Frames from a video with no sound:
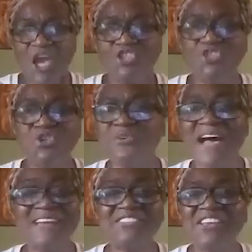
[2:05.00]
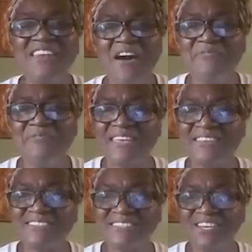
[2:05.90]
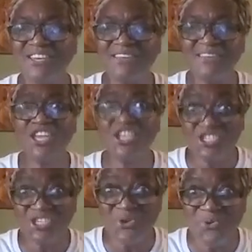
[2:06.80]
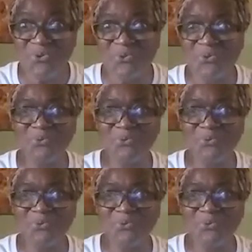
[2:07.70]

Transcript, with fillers: You got to love it. You.